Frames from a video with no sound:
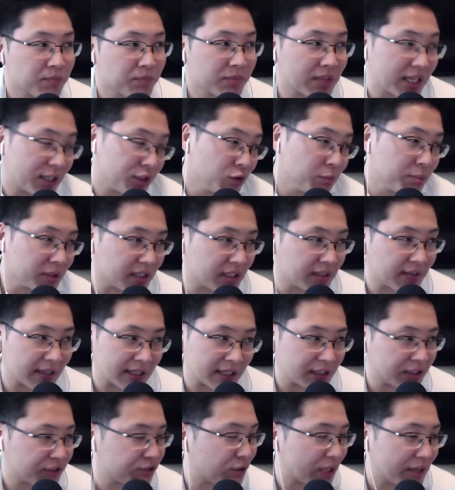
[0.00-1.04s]
that you believe,
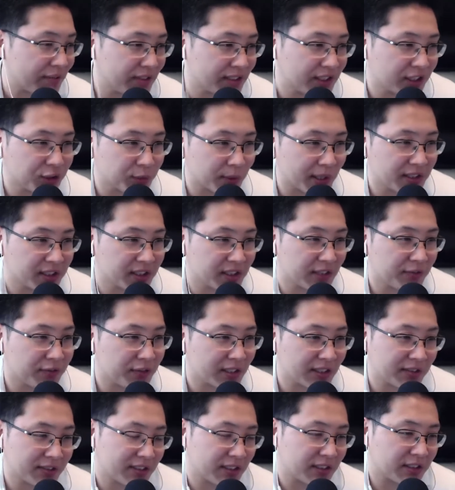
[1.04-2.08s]
and every situation
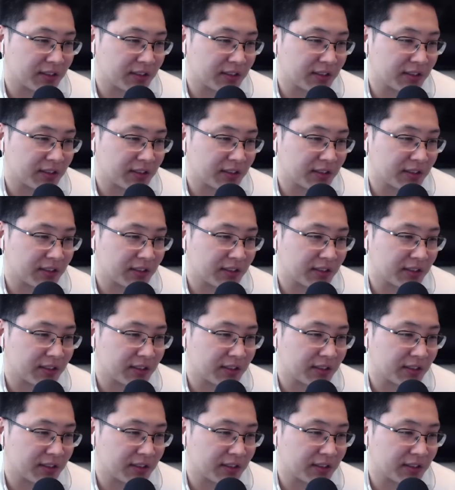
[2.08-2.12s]
different.